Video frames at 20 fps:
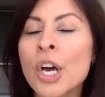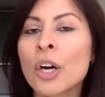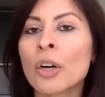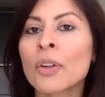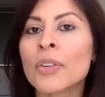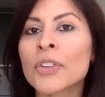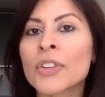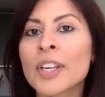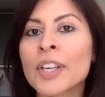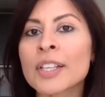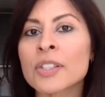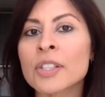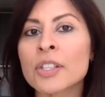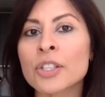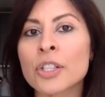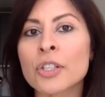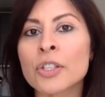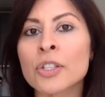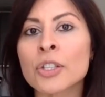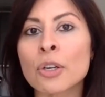on things
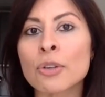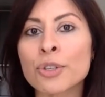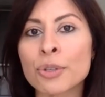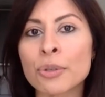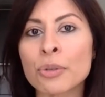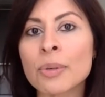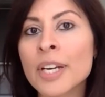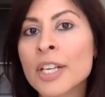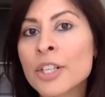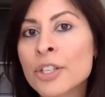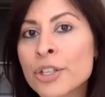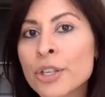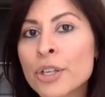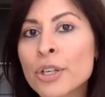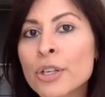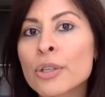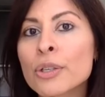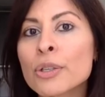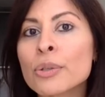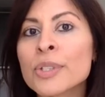such as social
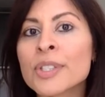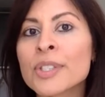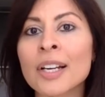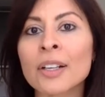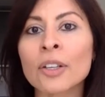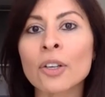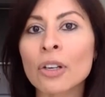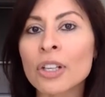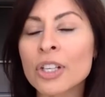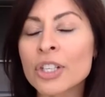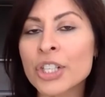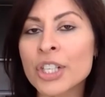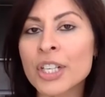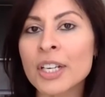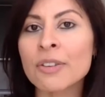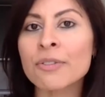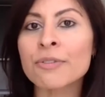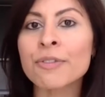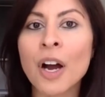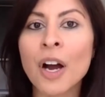issues, technology,
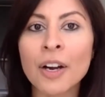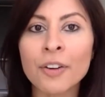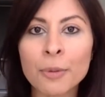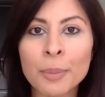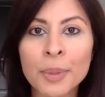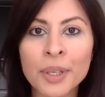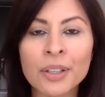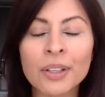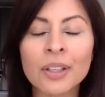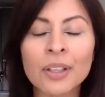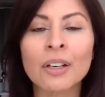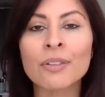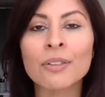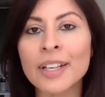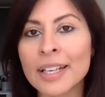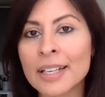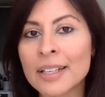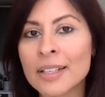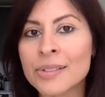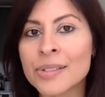environment,
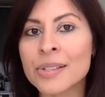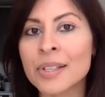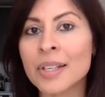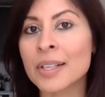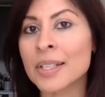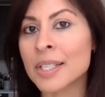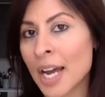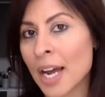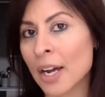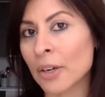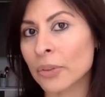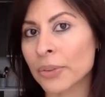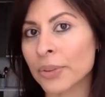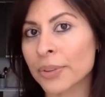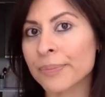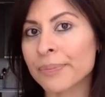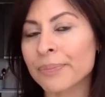careers, and health.